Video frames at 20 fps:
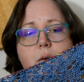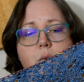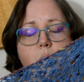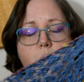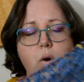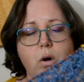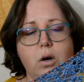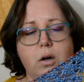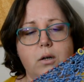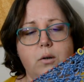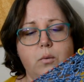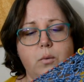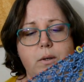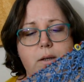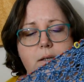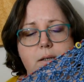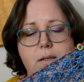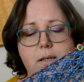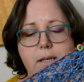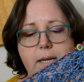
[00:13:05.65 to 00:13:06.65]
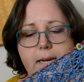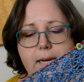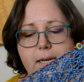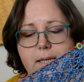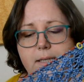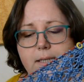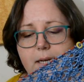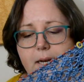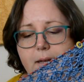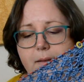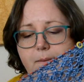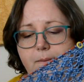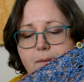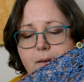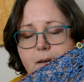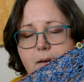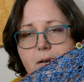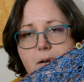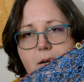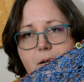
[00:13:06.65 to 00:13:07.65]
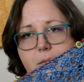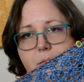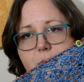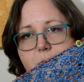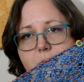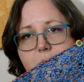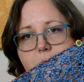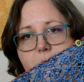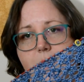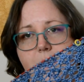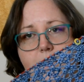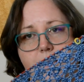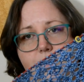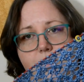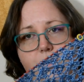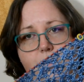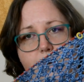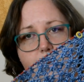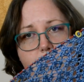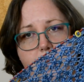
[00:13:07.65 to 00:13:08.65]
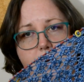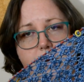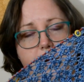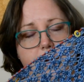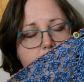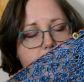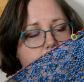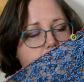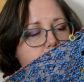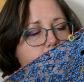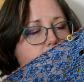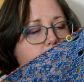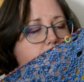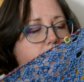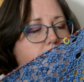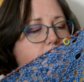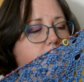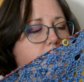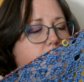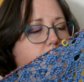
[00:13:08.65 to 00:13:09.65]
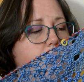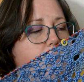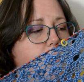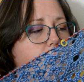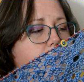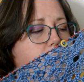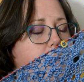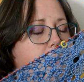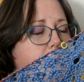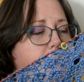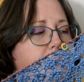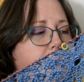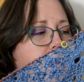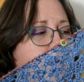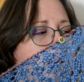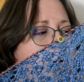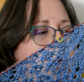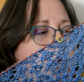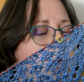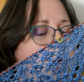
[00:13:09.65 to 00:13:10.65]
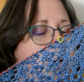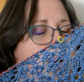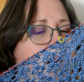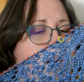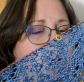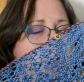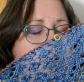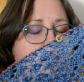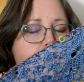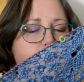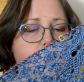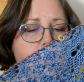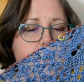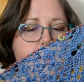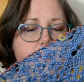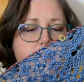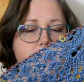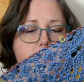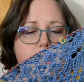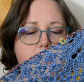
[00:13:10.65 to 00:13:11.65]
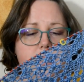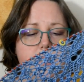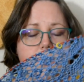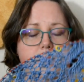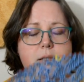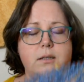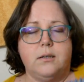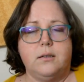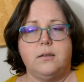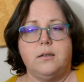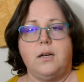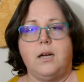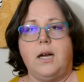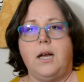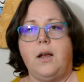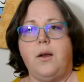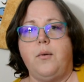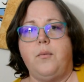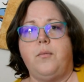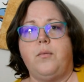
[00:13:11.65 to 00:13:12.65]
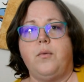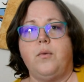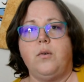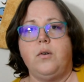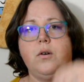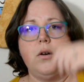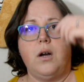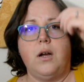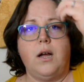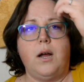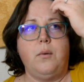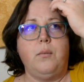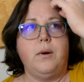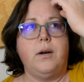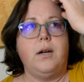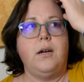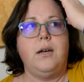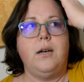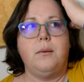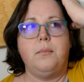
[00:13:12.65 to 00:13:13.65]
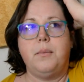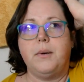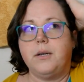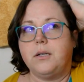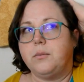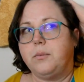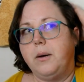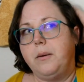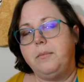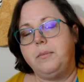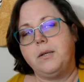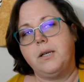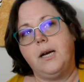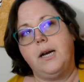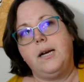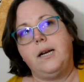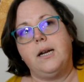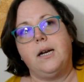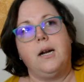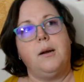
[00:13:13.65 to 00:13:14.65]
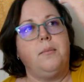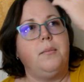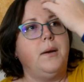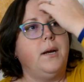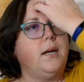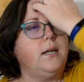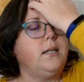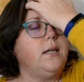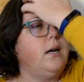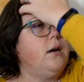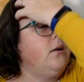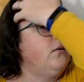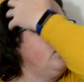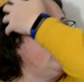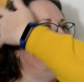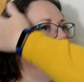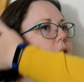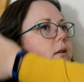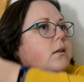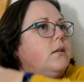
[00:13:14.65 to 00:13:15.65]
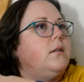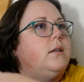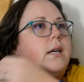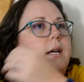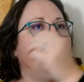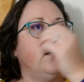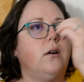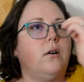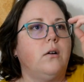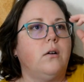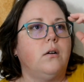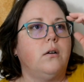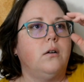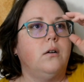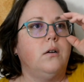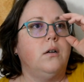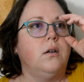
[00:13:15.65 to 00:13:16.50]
work with this lace and then not enjoy wearing it. So I'm gonna frog this. I went on KnitPicks website and I picked out their